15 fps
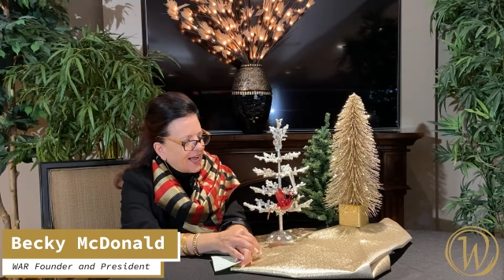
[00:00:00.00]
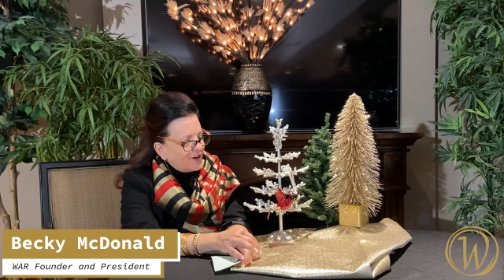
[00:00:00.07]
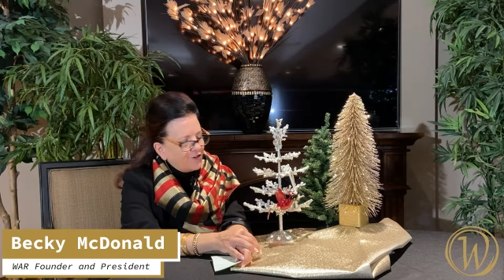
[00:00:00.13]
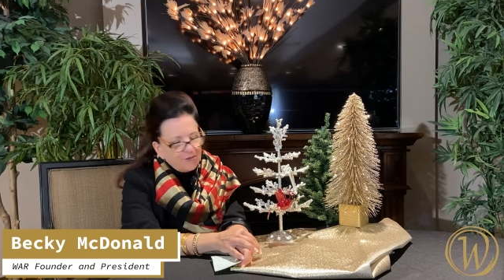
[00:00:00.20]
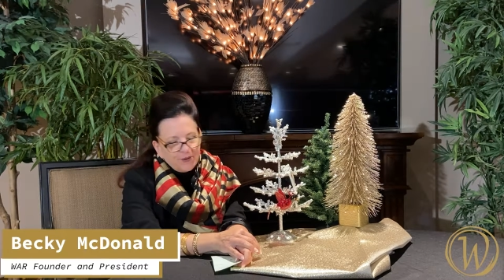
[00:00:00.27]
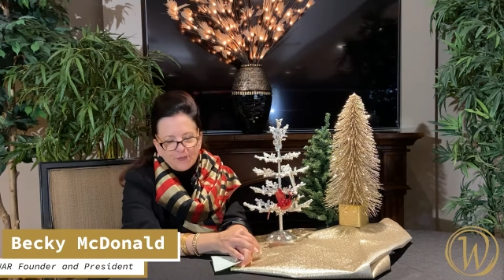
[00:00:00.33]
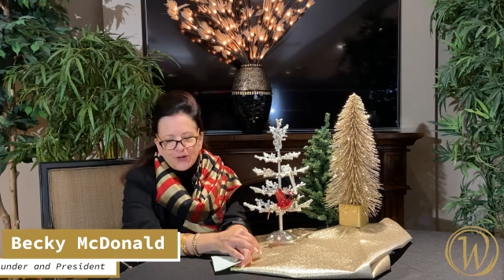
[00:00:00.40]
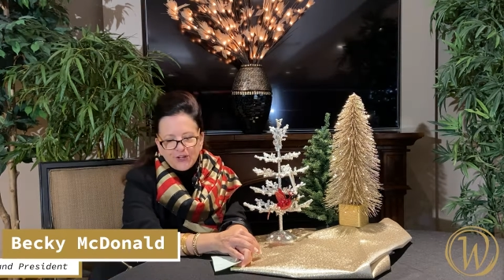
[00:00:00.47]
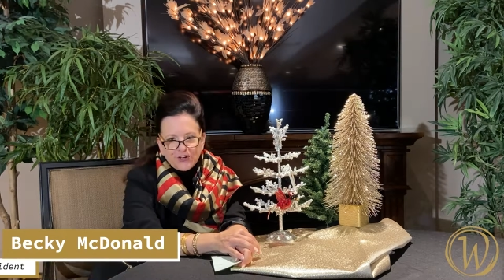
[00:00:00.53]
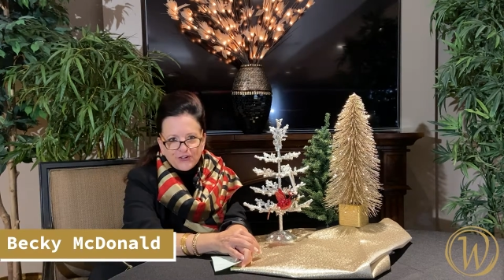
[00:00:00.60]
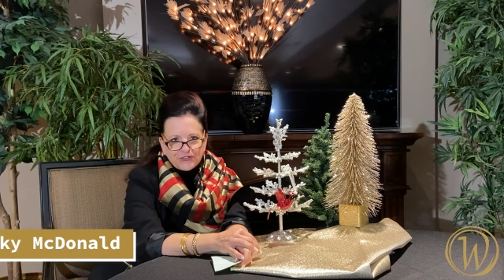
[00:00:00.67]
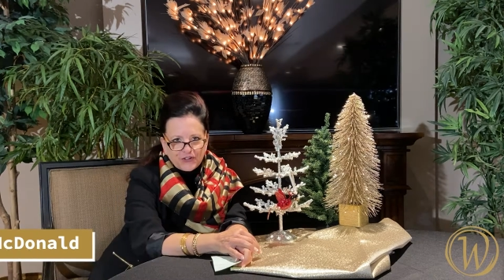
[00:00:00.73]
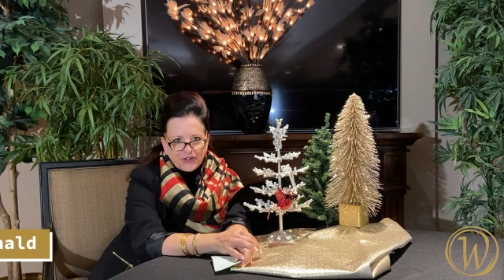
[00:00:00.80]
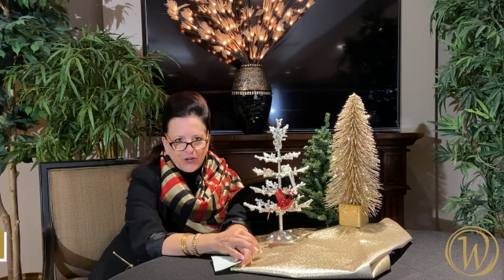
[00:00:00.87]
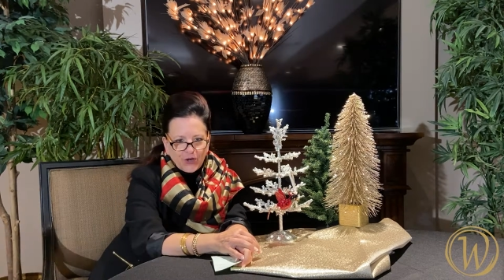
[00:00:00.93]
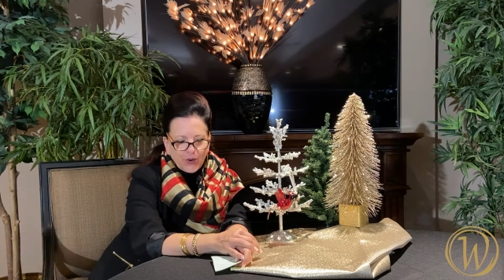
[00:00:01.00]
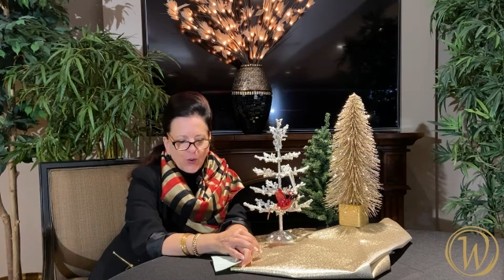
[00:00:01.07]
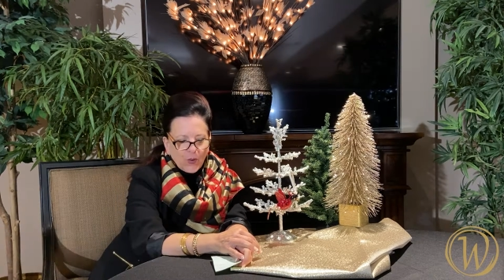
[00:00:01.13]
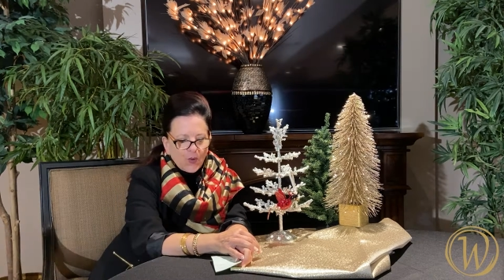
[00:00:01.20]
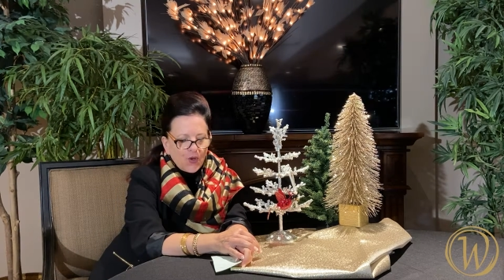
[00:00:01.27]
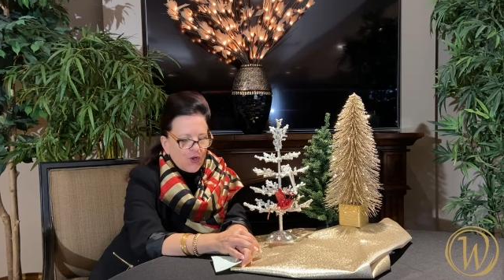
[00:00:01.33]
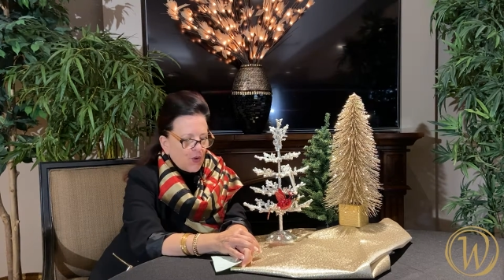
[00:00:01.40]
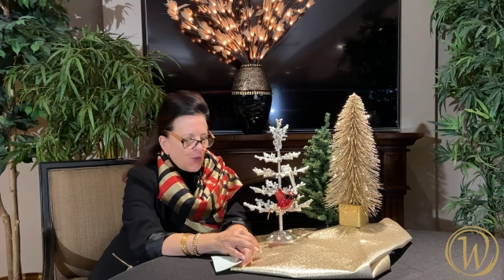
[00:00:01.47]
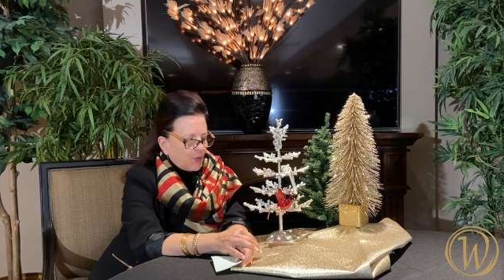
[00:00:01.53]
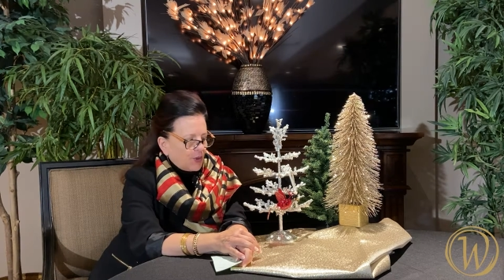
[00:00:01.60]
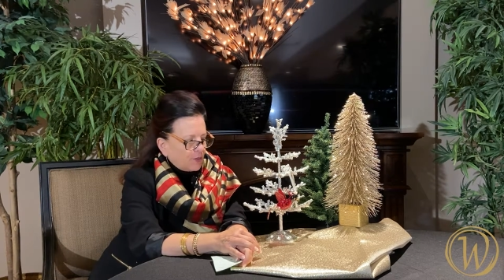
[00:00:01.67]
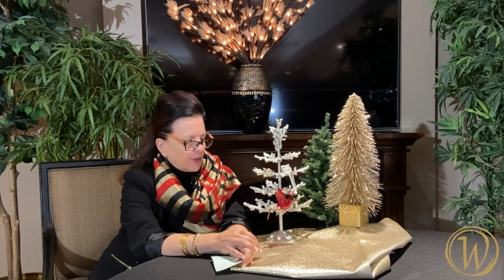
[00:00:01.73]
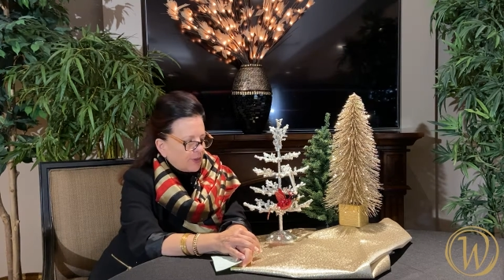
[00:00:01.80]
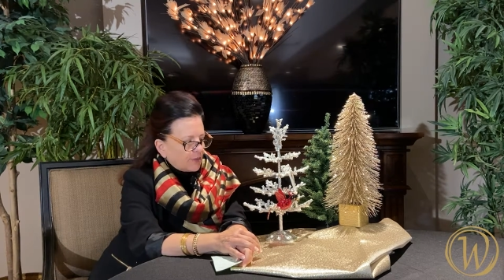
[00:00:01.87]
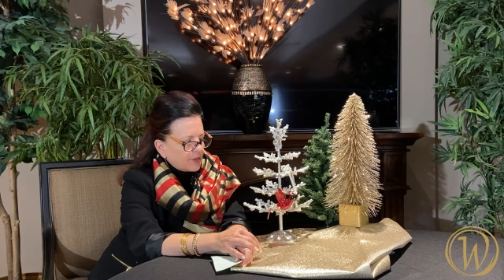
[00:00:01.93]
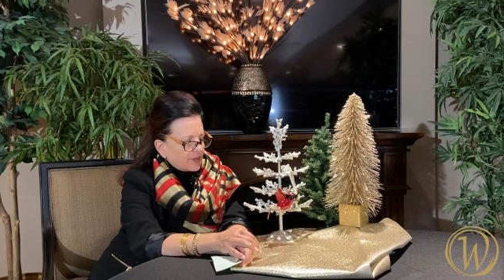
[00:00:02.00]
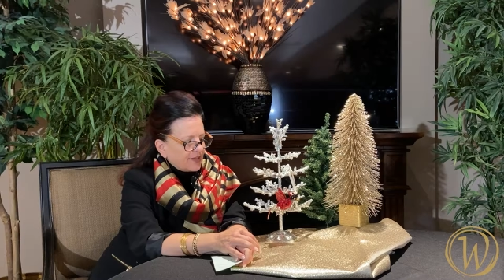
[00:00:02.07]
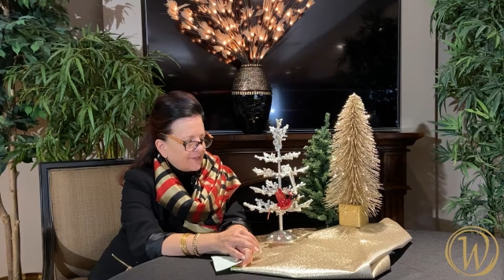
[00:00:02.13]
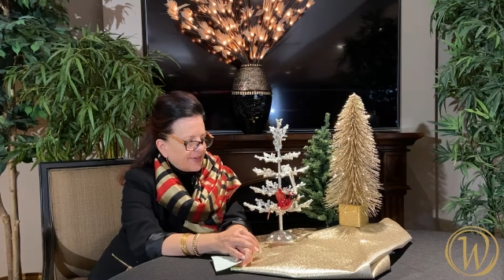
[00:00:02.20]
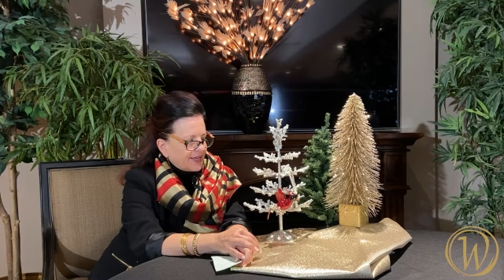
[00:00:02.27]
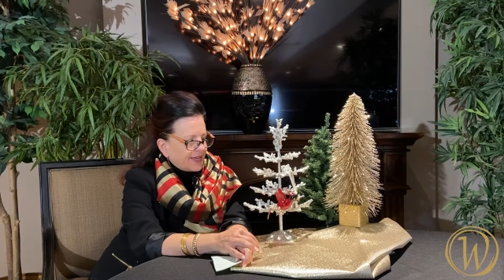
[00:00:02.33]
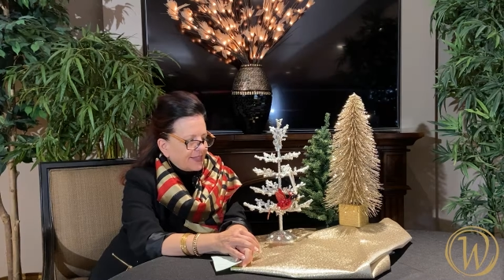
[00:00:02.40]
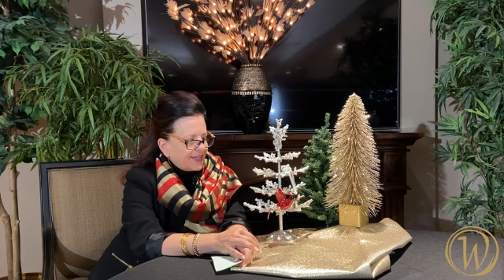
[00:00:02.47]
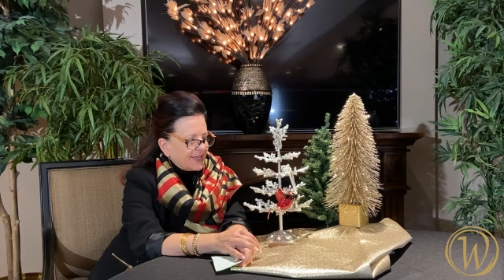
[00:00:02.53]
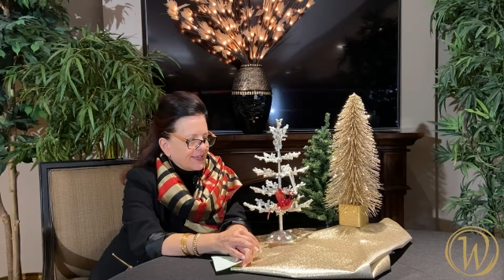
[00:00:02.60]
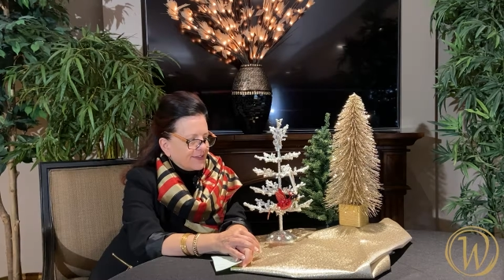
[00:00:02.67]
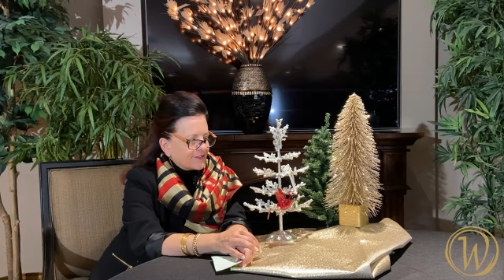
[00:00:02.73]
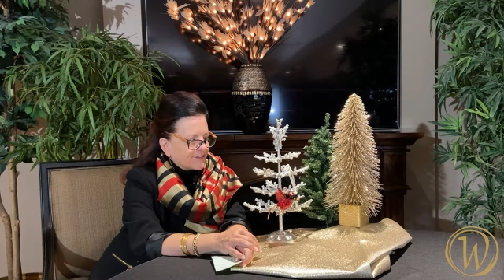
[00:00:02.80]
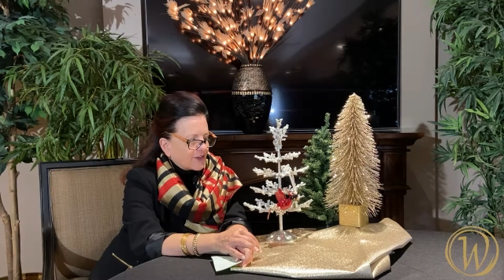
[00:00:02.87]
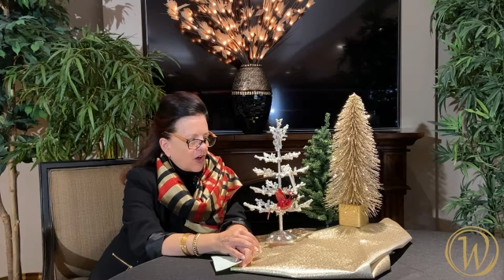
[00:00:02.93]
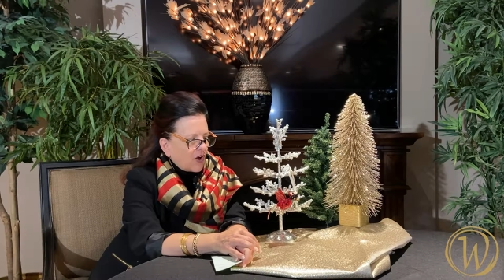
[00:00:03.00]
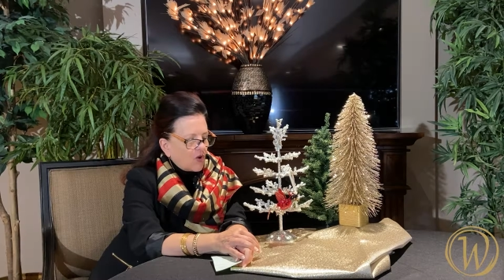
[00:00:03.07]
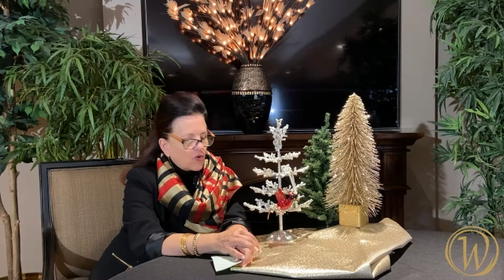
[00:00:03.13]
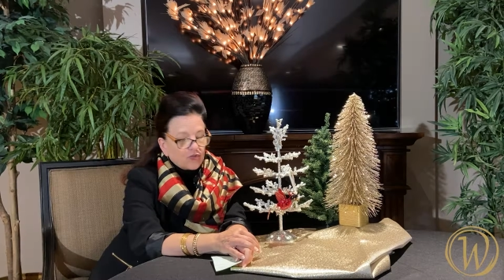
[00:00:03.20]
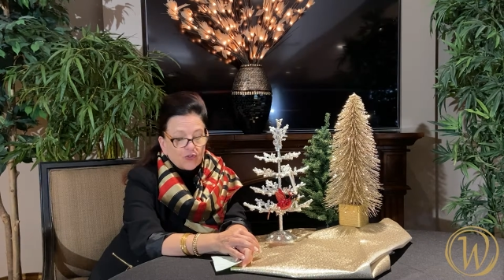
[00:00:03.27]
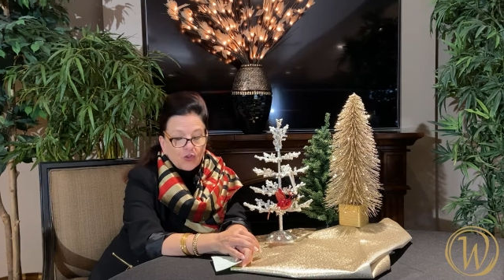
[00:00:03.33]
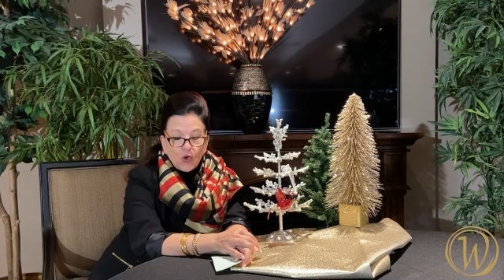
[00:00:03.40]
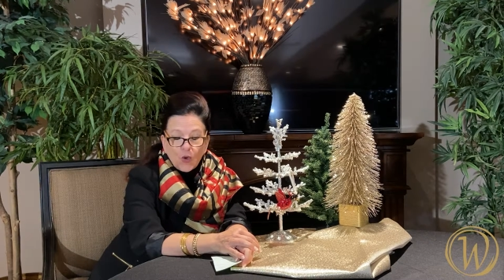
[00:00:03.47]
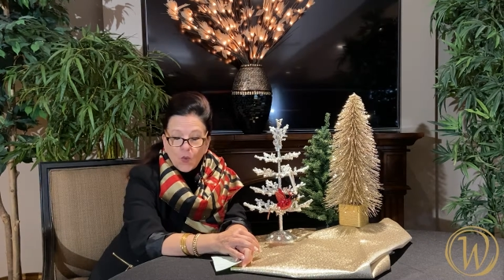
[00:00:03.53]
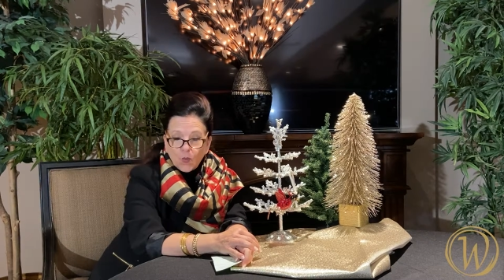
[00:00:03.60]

I remember years ago when we were living on the East Coast,